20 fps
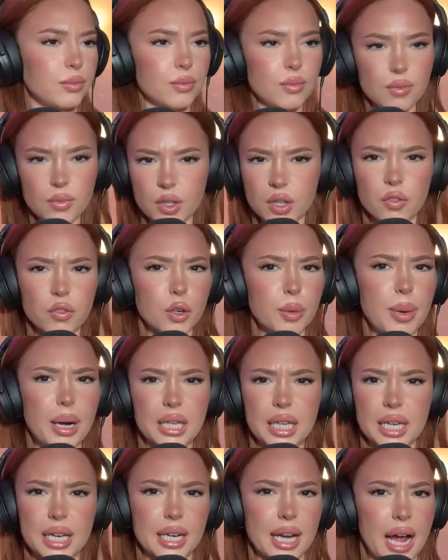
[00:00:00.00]
for about
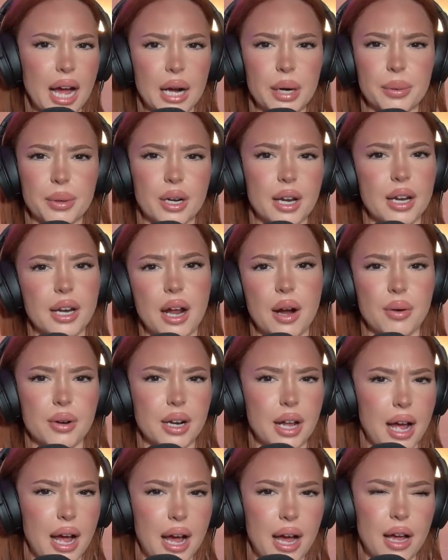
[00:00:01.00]
like an hour to an hour and a
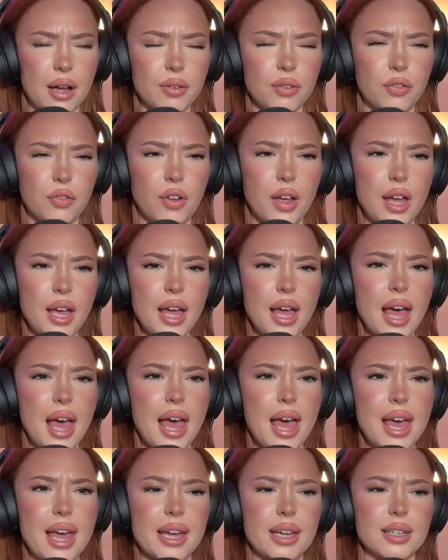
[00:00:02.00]
half.
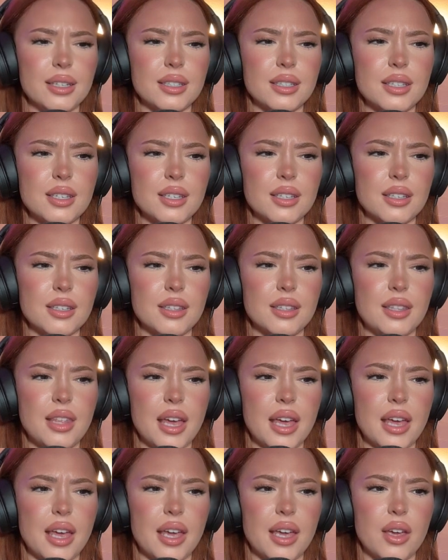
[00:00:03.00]
And
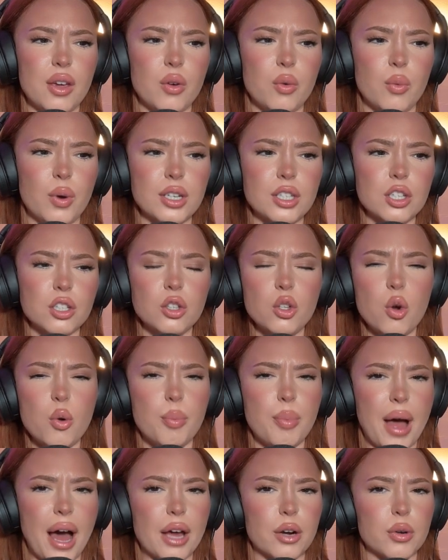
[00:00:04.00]
they went to low
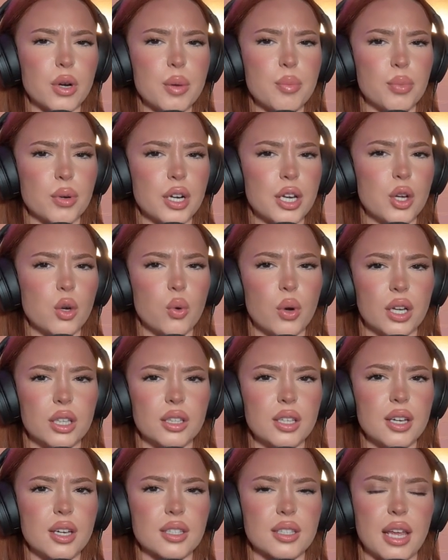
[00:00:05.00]
battery pretty quickly
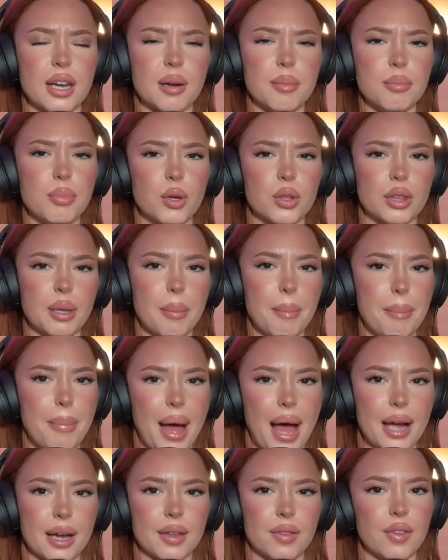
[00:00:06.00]
because I didn't put them
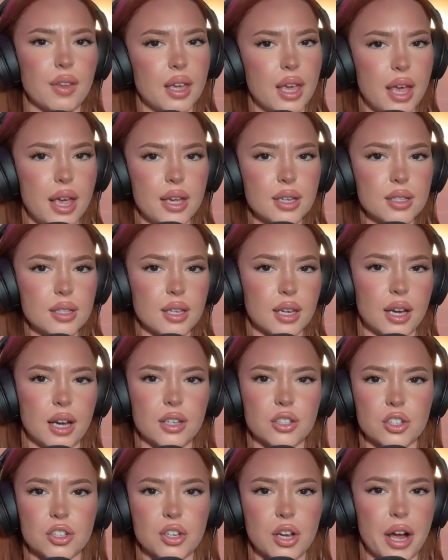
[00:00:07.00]
back in the case. Like I
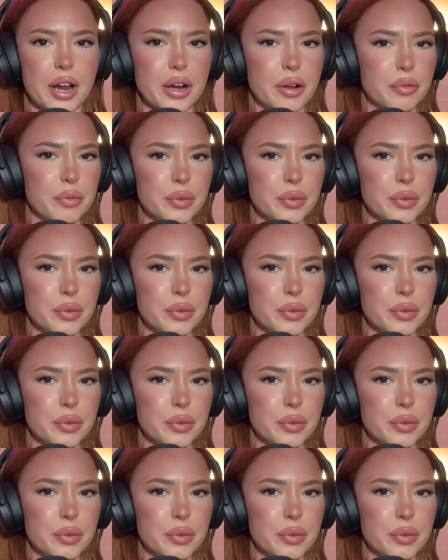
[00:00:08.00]
just kind of